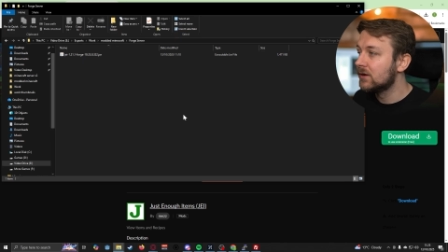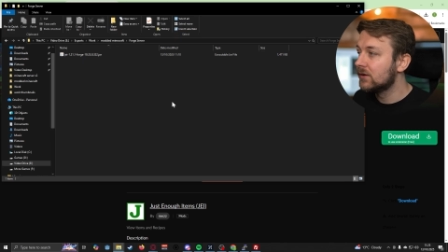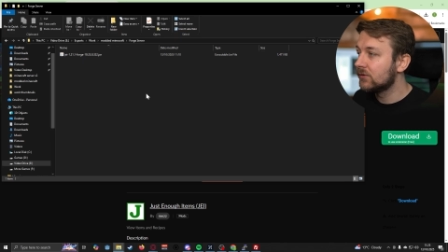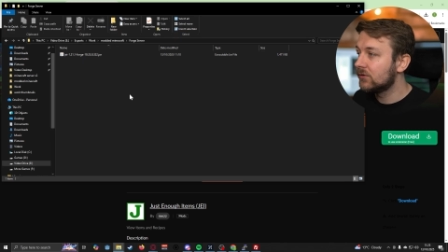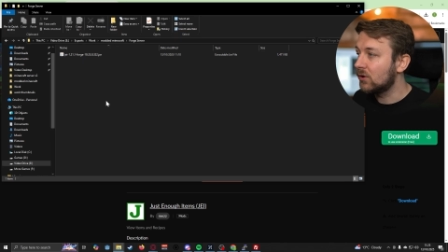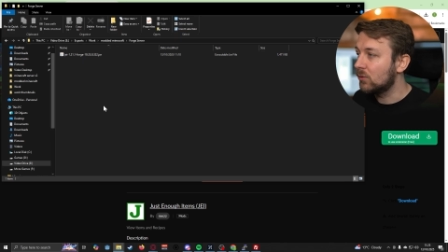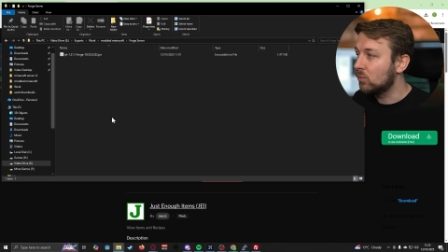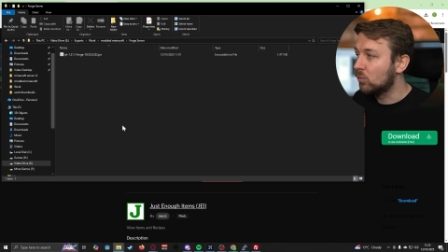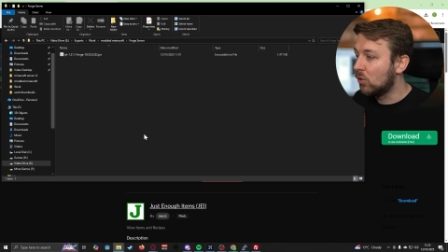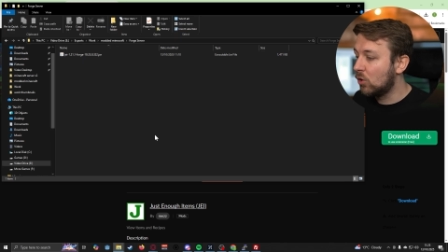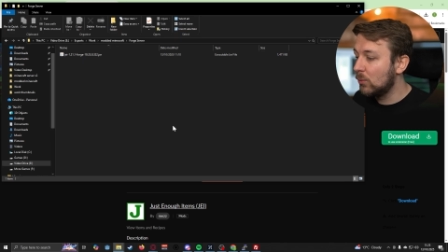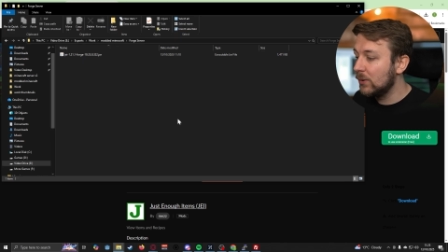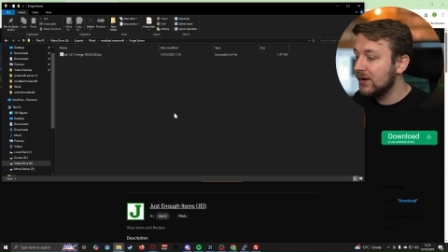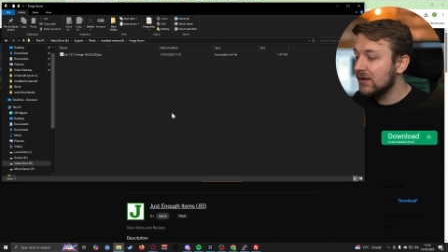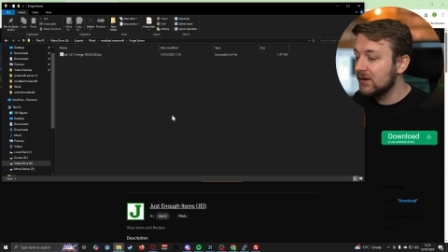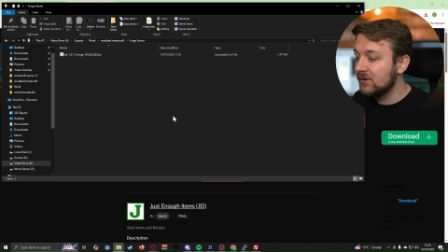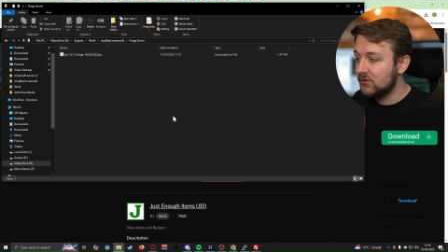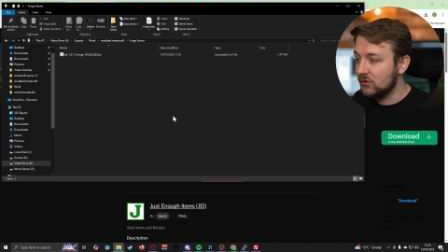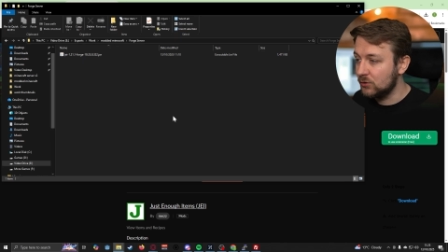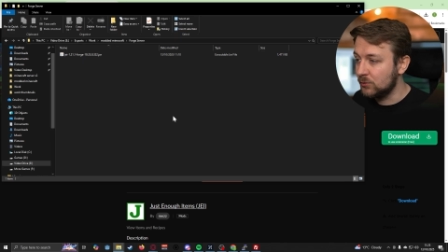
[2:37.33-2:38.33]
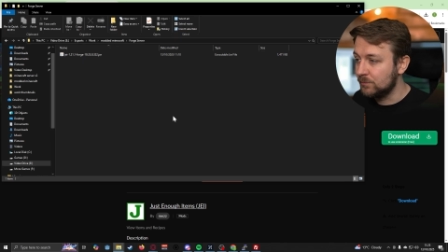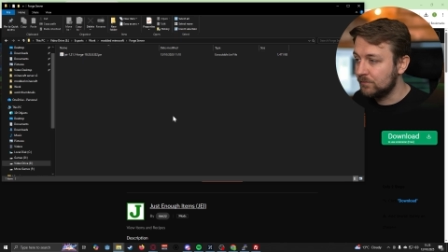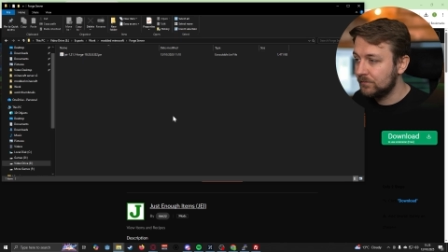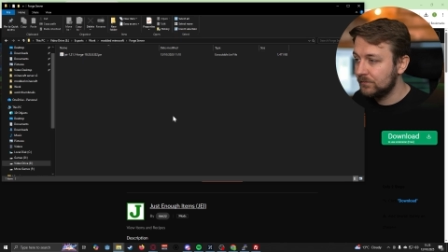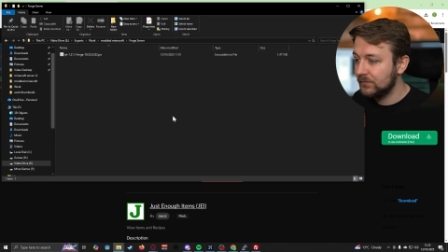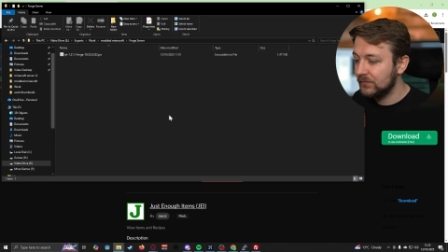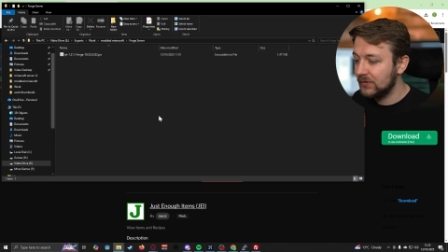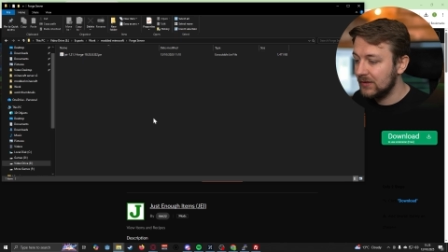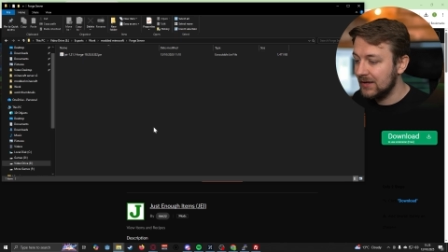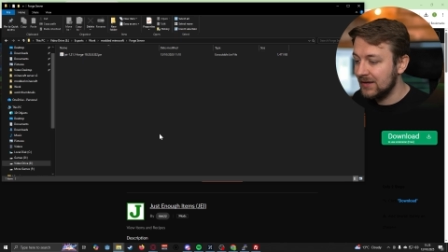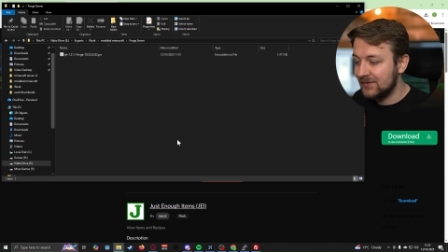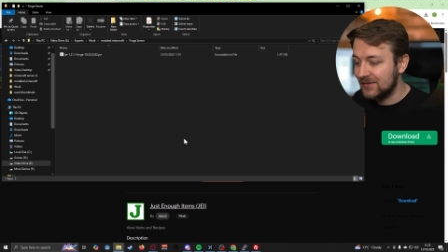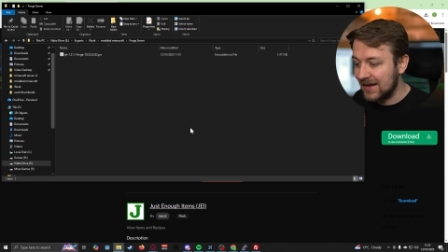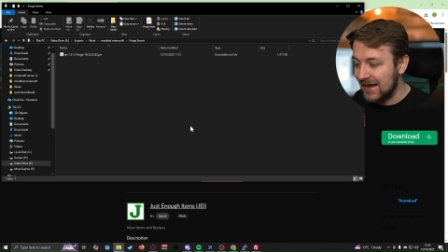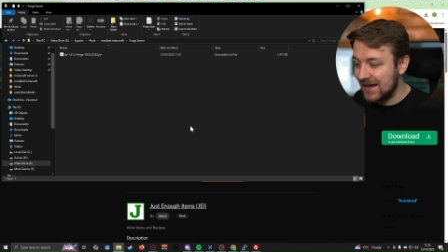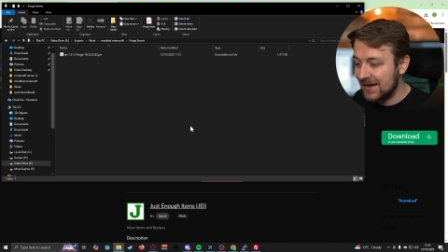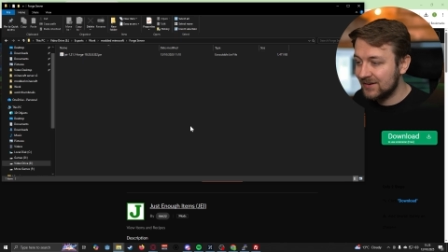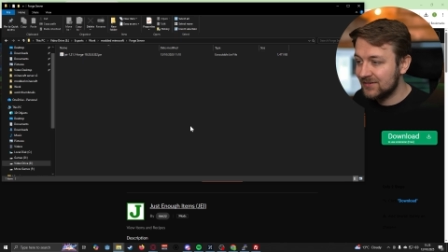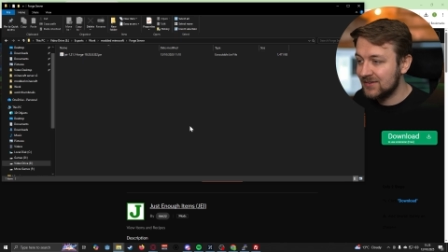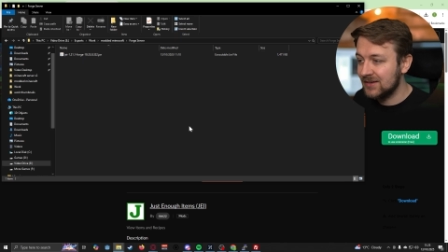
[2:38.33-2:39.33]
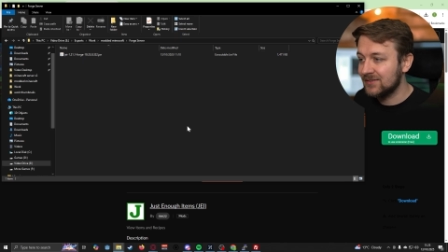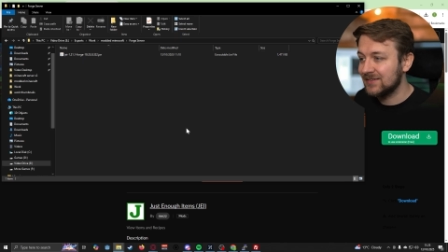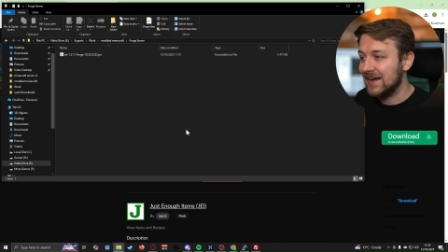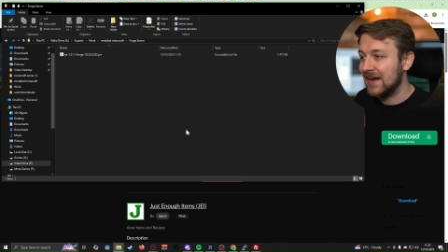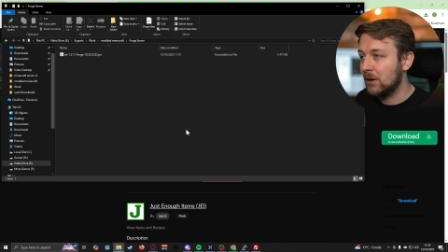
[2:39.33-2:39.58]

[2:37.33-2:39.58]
So what we're going to do is access